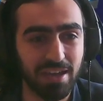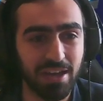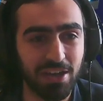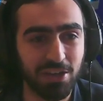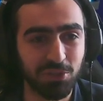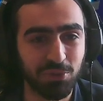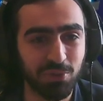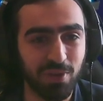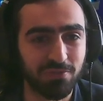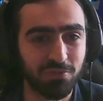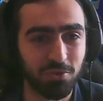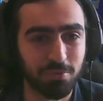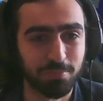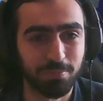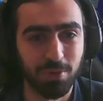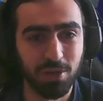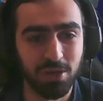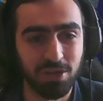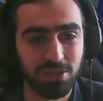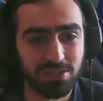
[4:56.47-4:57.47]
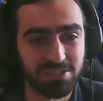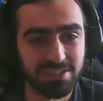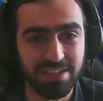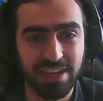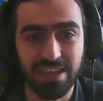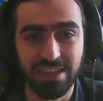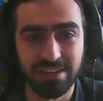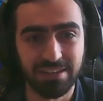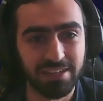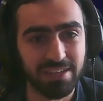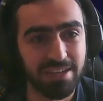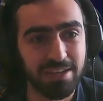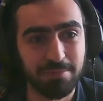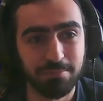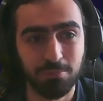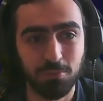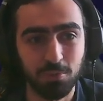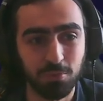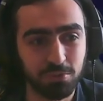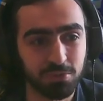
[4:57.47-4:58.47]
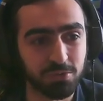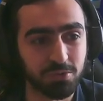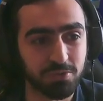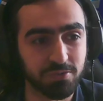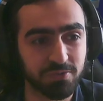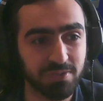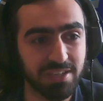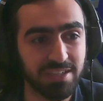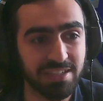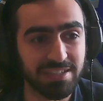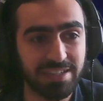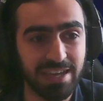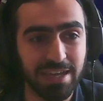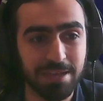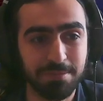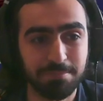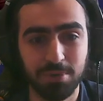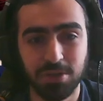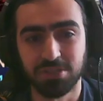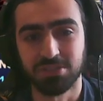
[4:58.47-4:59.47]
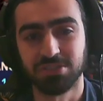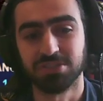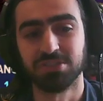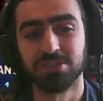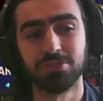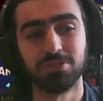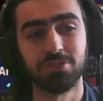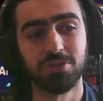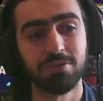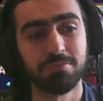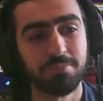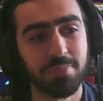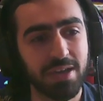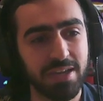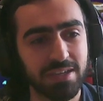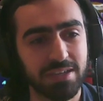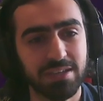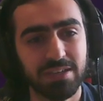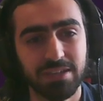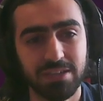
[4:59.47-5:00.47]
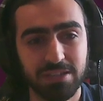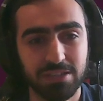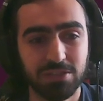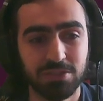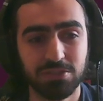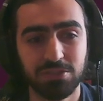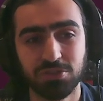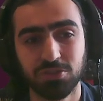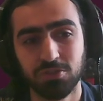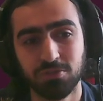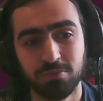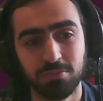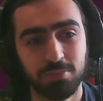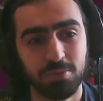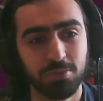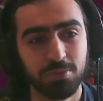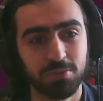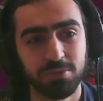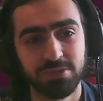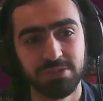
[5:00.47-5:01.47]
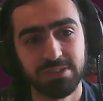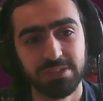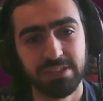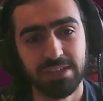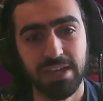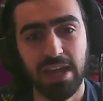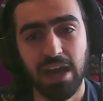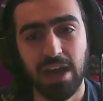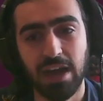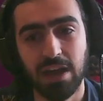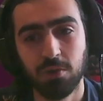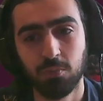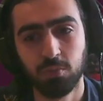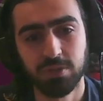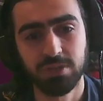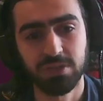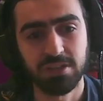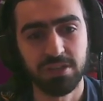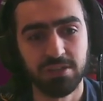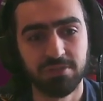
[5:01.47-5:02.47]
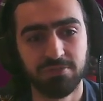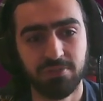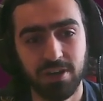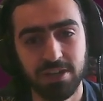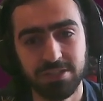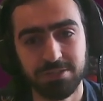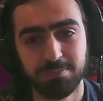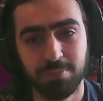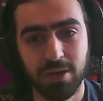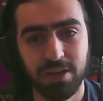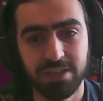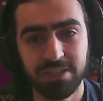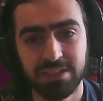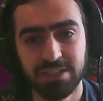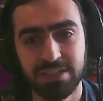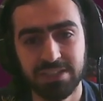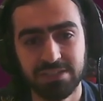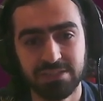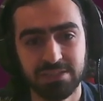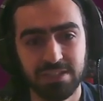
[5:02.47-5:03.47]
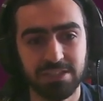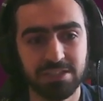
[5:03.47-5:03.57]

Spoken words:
You have your perks, again, more sort of in-game purchases that you can make, consumables. I wouldn't advise buying these.